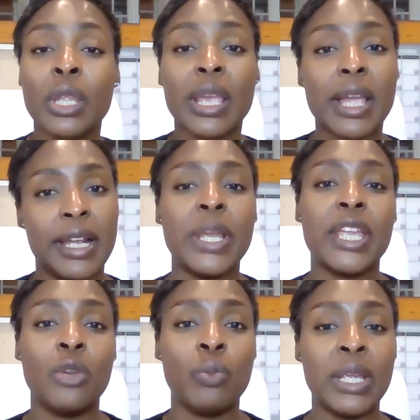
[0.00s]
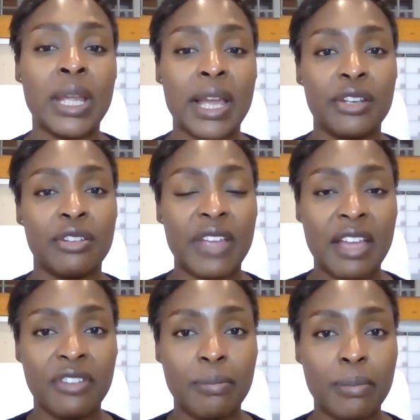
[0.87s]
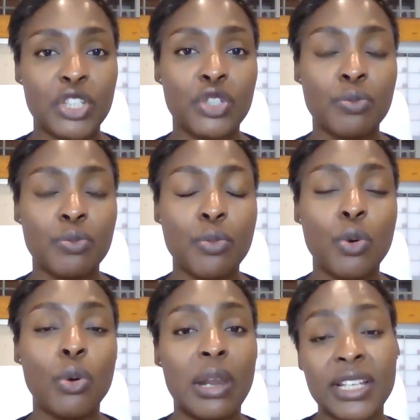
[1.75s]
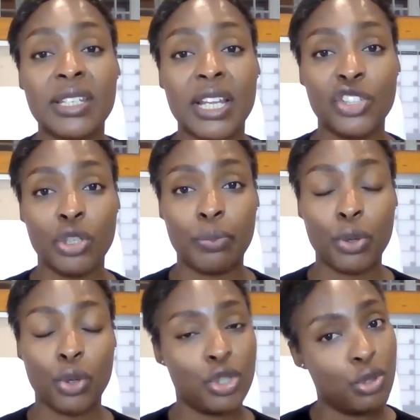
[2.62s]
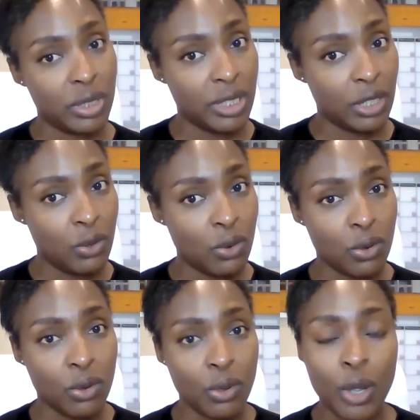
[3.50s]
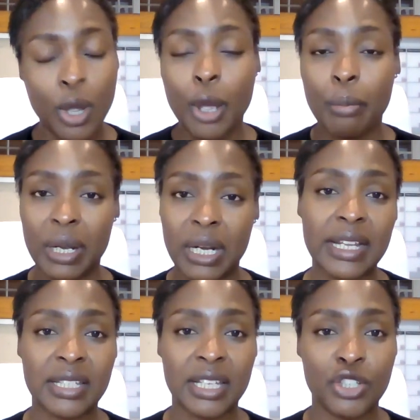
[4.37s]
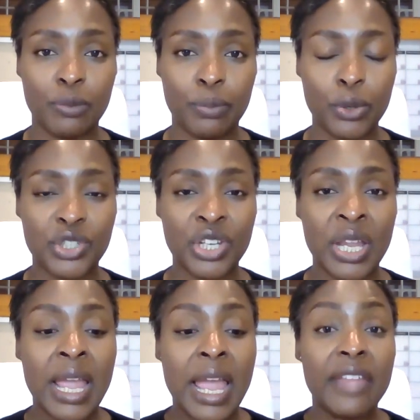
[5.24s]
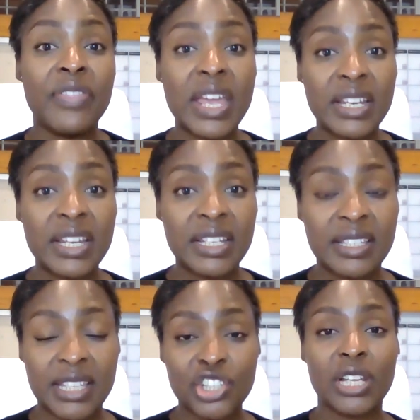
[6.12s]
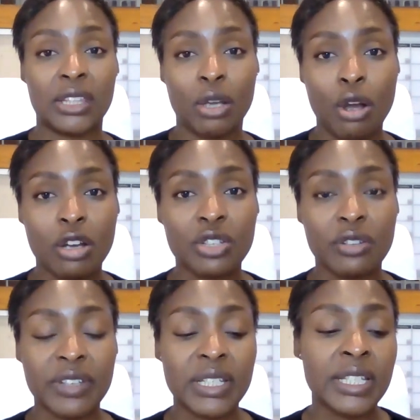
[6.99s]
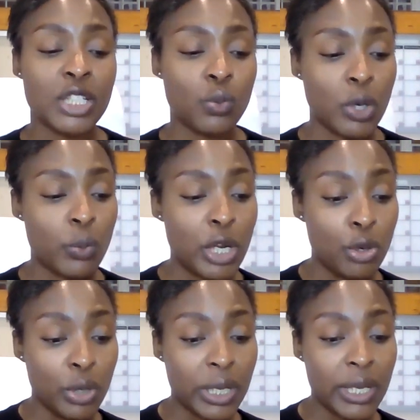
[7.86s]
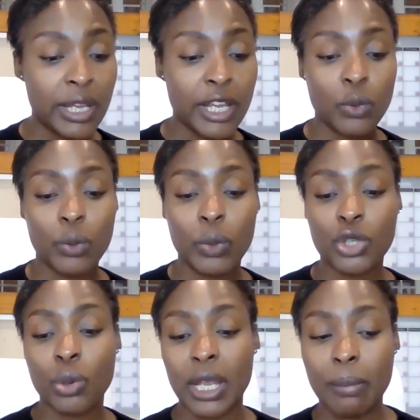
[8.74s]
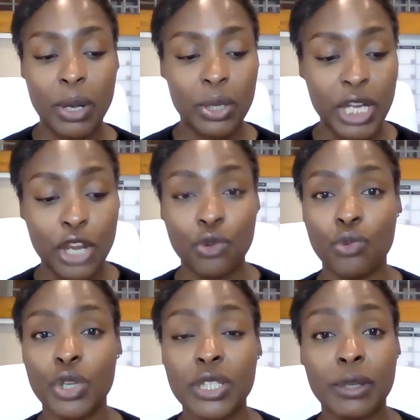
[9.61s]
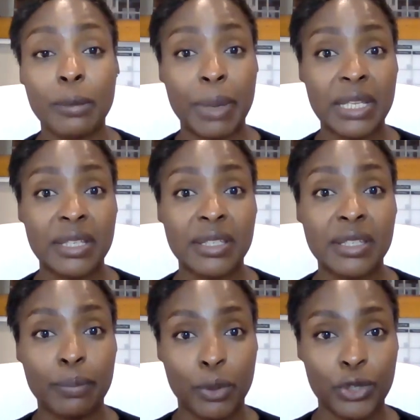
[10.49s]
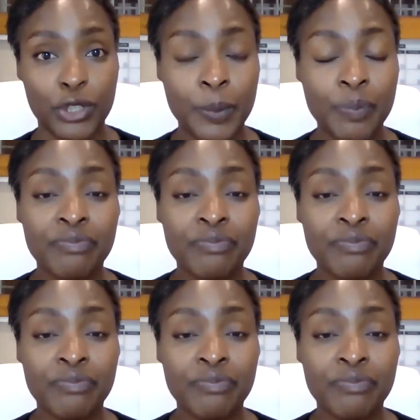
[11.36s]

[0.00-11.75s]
and where can we kind of have a much more light touch approach, not ignore, but a light touch approach. And that essentially at the heart of it is what we're looking at when we're talking about a risk-based approach.